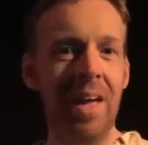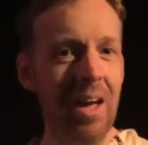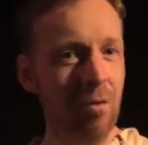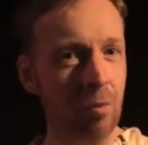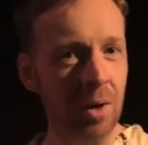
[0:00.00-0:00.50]

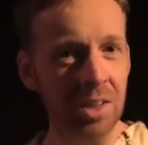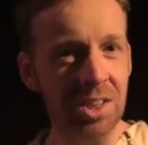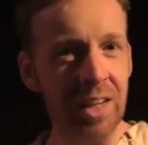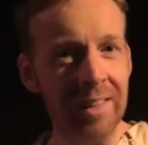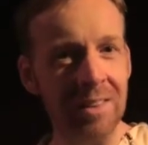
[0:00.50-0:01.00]
If one of the
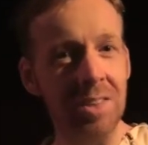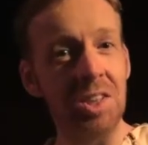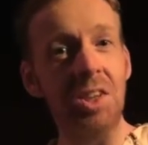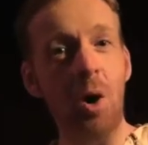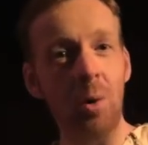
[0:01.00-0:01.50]
Santas
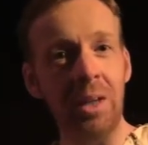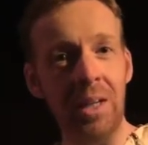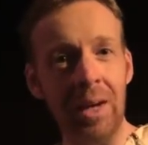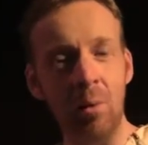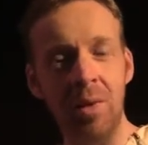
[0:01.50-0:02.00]
is
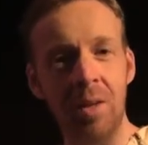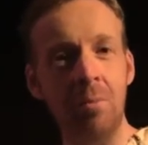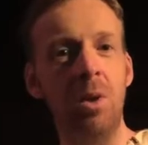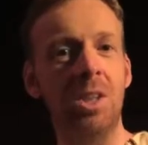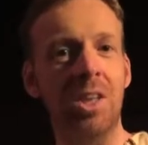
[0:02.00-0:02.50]
holding it when the
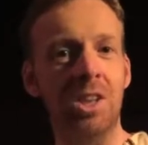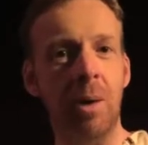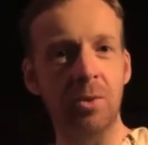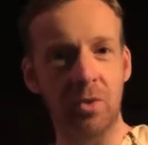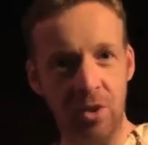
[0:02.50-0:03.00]
music
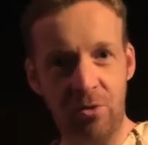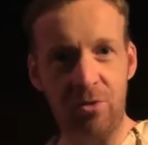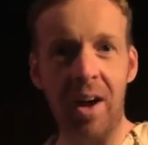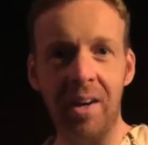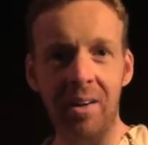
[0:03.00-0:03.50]
stops for the
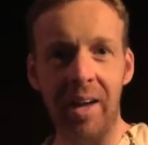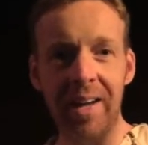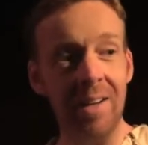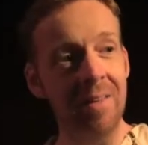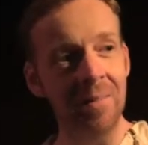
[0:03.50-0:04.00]
final
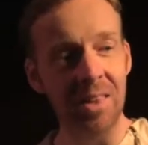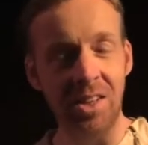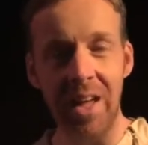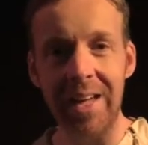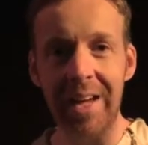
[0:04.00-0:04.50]
layer,
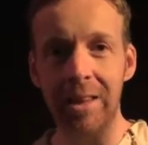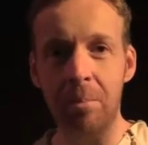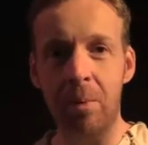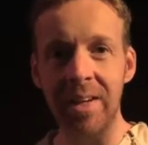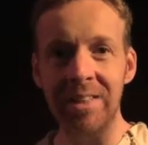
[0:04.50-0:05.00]
they get the
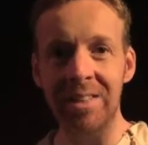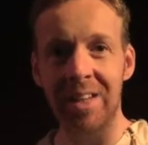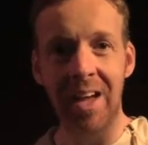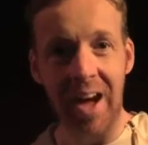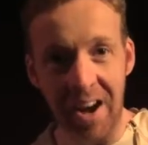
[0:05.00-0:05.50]
present
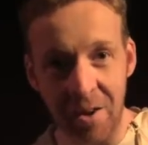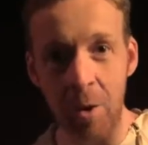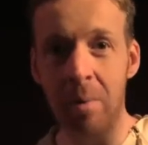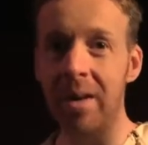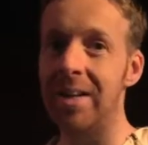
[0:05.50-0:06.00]
and
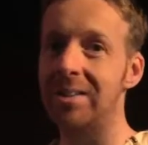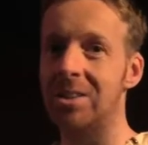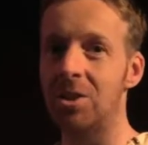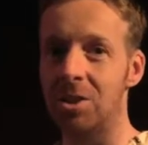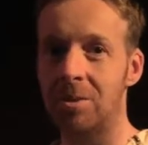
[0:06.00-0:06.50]
nobody else
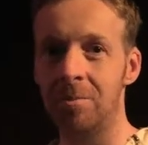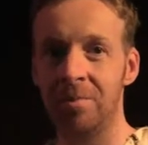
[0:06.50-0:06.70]
does.